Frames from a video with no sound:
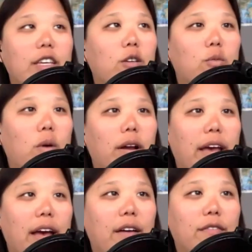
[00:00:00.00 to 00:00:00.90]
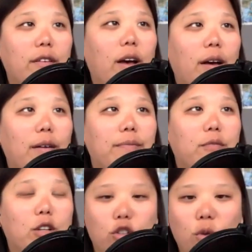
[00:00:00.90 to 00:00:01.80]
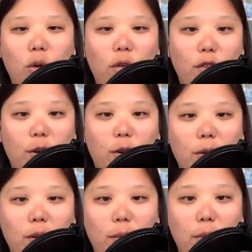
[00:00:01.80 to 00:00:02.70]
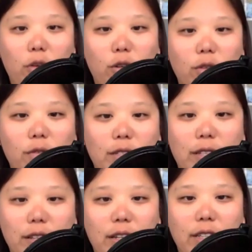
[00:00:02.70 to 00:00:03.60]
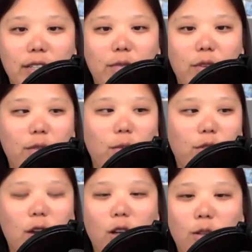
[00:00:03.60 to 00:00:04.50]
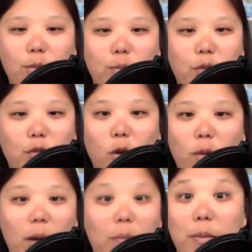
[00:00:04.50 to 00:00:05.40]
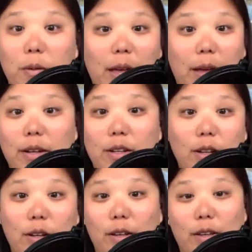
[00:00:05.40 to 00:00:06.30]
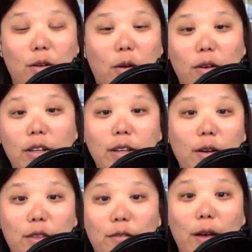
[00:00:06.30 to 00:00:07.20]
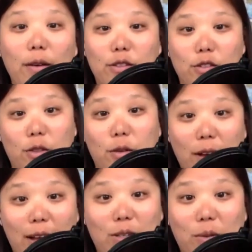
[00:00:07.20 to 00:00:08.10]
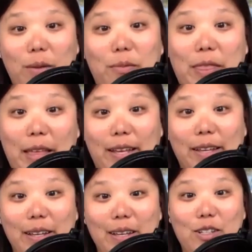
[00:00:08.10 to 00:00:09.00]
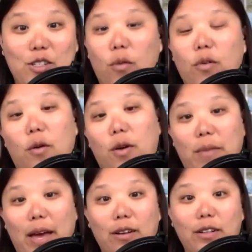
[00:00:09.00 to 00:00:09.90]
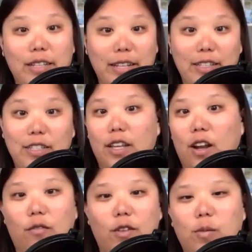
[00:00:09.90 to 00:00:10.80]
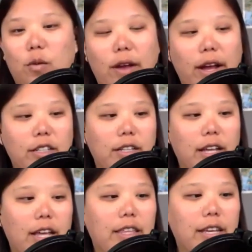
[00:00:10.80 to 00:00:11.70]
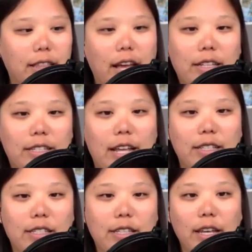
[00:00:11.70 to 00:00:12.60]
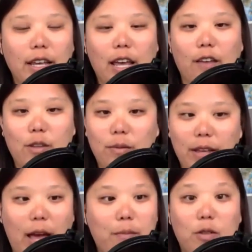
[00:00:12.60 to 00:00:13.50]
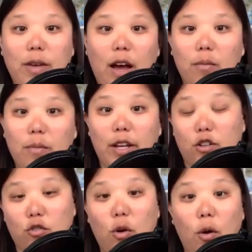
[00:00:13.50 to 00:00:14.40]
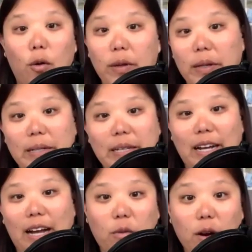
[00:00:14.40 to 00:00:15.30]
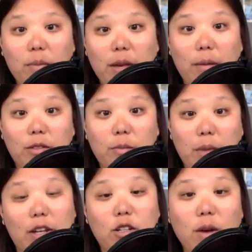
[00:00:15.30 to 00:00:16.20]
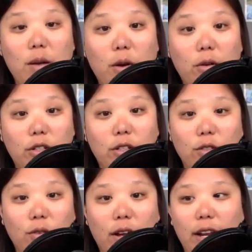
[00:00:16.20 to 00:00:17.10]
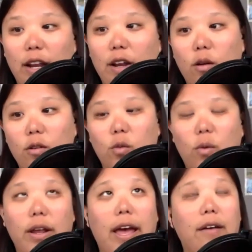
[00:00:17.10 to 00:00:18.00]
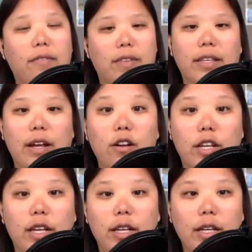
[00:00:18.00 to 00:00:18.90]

you'd want to have control over your emotional facilities. And we talked before about people that, you know, aren't clear on their values. And so they react in a way they don't know what matters. And it's like an unreasonable reaction. Like, I think in that sense, if something happened to me out of my control, I'd want to be able to manage my emotions. Right. And I'd also want to have the clarity